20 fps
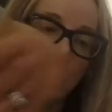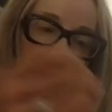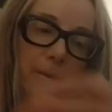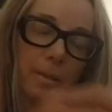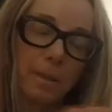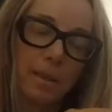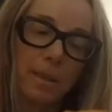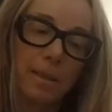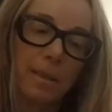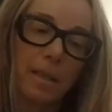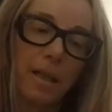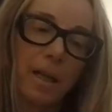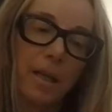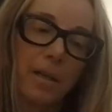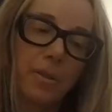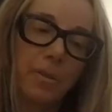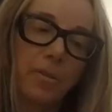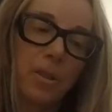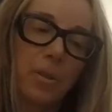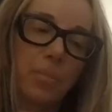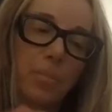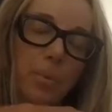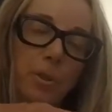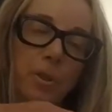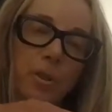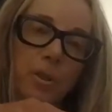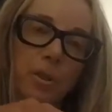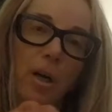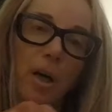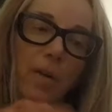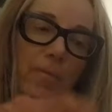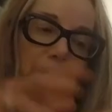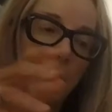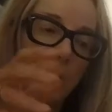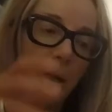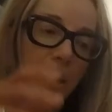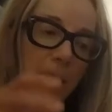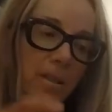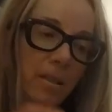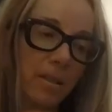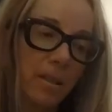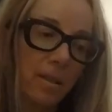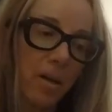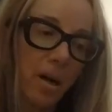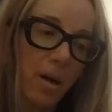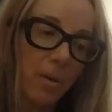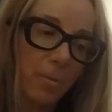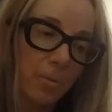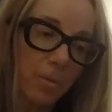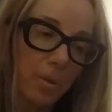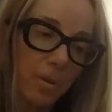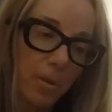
And uh, you just put your coffee grinds in there, hot,